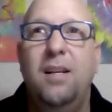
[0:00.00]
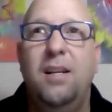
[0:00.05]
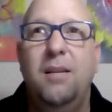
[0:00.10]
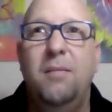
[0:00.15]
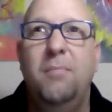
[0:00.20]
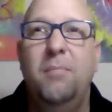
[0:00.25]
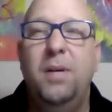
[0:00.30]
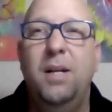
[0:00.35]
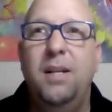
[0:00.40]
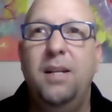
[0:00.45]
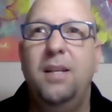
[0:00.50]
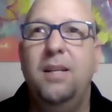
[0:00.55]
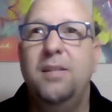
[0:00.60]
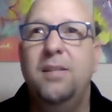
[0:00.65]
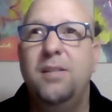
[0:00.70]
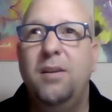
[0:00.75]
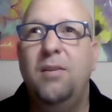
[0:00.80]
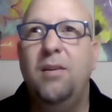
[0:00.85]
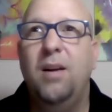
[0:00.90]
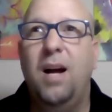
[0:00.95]
but is
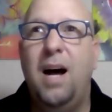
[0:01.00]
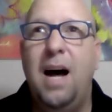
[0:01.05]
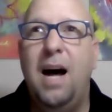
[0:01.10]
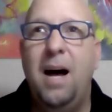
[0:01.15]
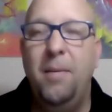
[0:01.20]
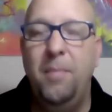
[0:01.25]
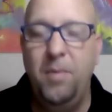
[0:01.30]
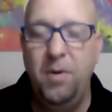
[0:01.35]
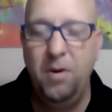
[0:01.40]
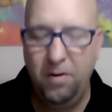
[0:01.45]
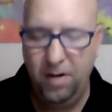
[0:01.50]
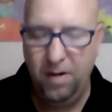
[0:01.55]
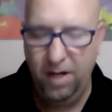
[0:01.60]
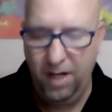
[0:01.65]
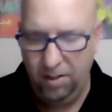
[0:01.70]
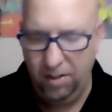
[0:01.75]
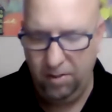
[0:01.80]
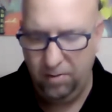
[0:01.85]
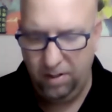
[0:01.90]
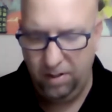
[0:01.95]
there a hobby or an
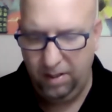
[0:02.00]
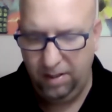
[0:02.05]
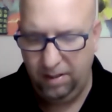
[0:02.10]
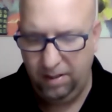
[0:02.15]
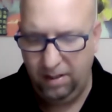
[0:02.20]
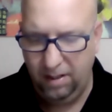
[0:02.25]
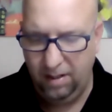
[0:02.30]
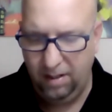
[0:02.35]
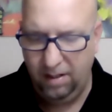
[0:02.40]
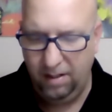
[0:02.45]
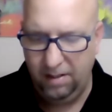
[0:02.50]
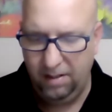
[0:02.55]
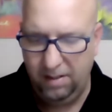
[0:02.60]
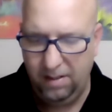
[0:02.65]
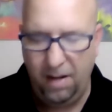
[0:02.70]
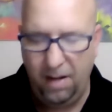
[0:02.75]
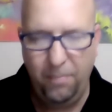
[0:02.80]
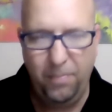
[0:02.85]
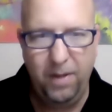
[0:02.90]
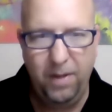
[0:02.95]
interest,
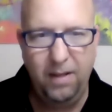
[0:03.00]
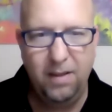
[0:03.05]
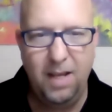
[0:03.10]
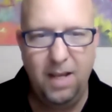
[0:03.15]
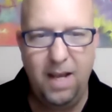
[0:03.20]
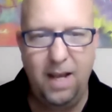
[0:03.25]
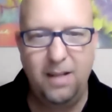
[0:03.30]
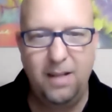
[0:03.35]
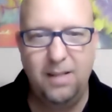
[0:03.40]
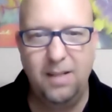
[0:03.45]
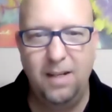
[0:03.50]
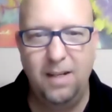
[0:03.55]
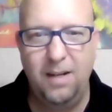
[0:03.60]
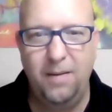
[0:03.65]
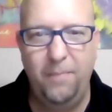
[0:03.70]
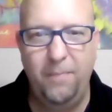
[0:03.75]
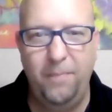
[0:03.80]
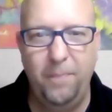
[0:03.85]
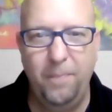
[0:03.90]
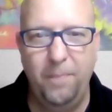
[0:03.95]
something that
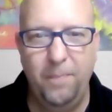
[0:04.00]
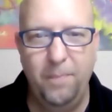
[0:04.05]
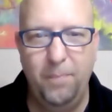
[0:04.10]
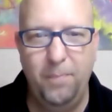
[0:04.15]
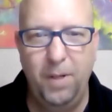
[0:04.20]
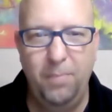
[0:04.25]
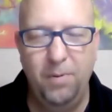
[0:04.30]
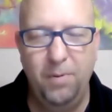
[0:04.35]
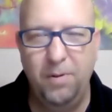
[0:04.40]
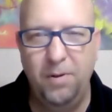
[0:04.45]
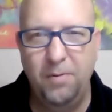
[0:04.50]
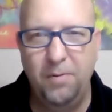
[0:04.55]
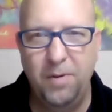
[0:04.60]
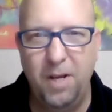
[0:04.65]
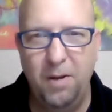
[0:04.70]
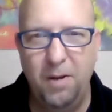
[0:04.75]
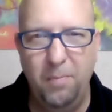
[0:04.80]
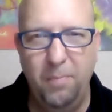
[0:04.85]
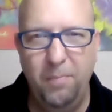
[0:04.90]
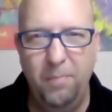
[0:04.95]
people don't
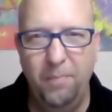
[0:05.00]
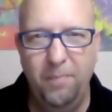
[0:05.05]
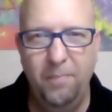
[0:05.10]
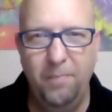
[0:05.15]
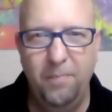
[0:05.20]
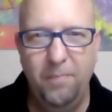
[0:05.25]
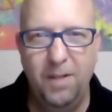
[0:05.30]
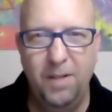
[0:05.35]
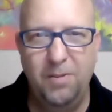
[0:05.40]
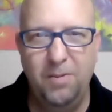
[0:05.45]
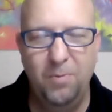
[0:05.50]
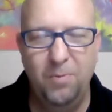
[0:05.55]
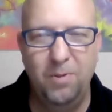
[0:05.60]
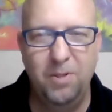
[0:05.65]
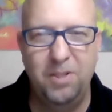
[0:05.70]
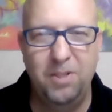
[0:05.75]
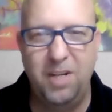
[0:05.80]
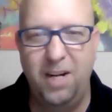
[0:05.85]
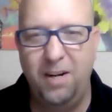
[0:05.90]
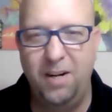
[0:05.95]
know that you want
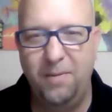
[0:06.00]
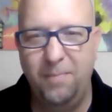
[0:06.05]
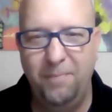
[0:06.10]
to share?